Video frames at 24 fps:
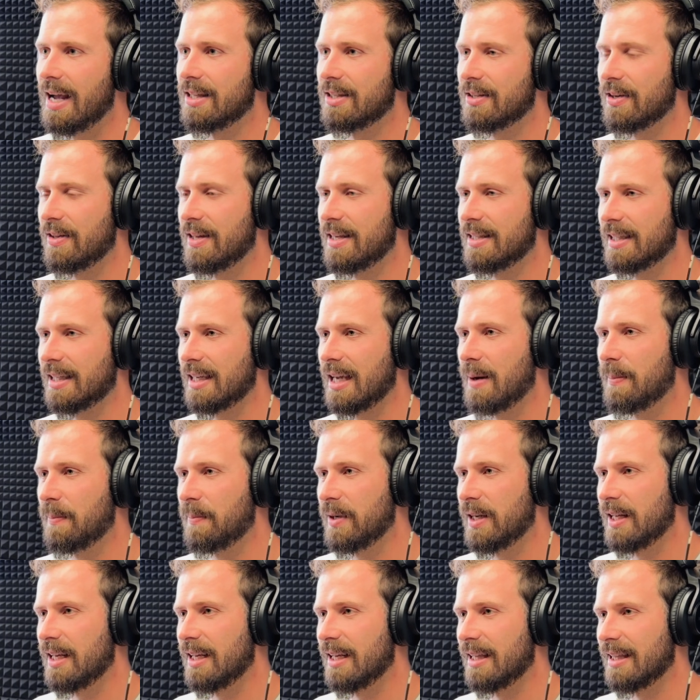And so there's a
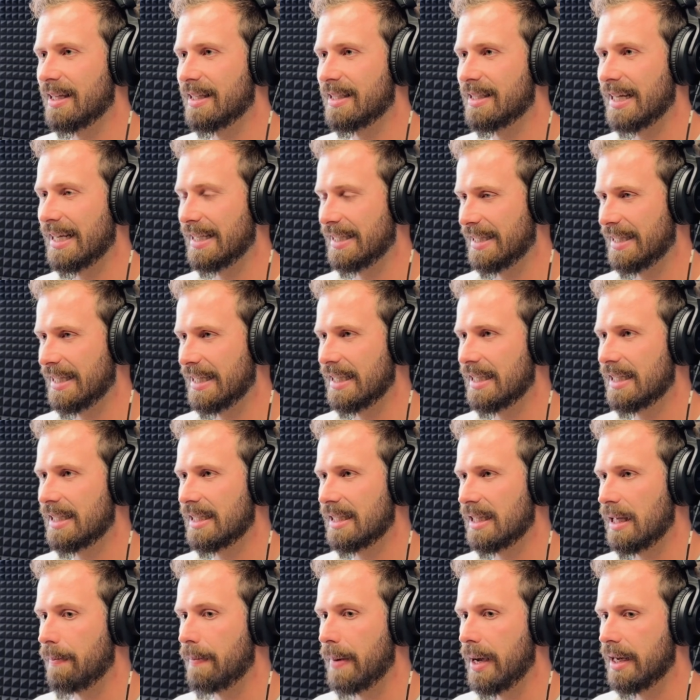company that does this,
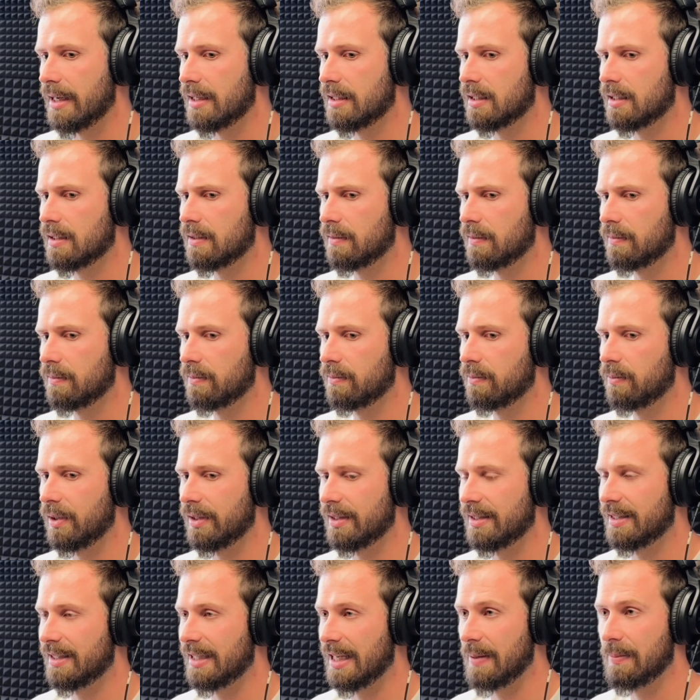that makes
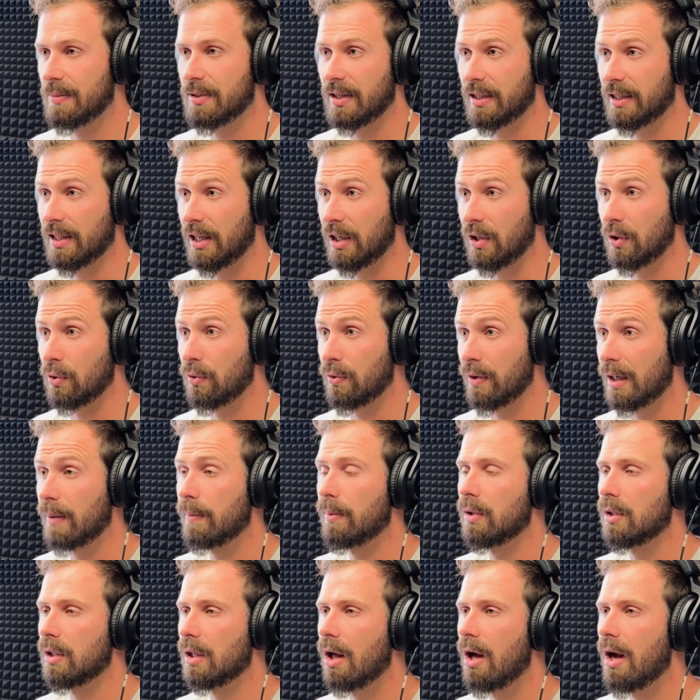what seems like an
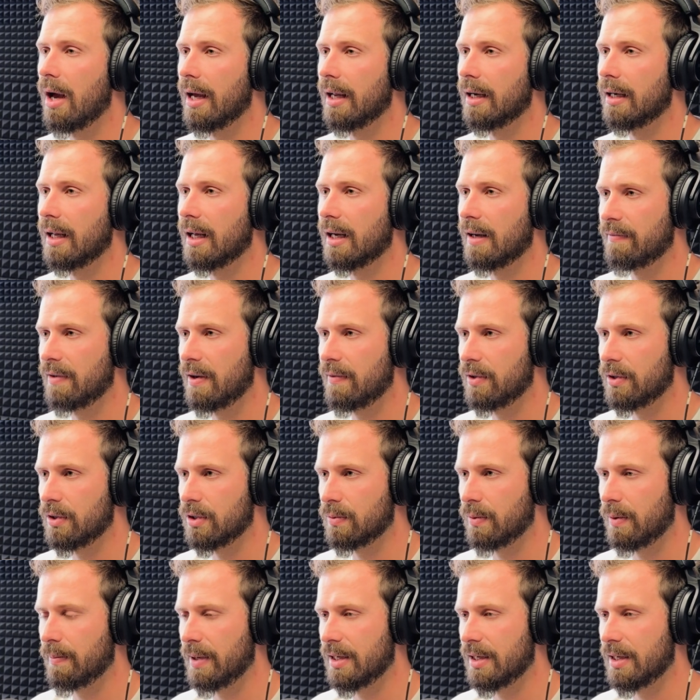incredible line, and I've never used one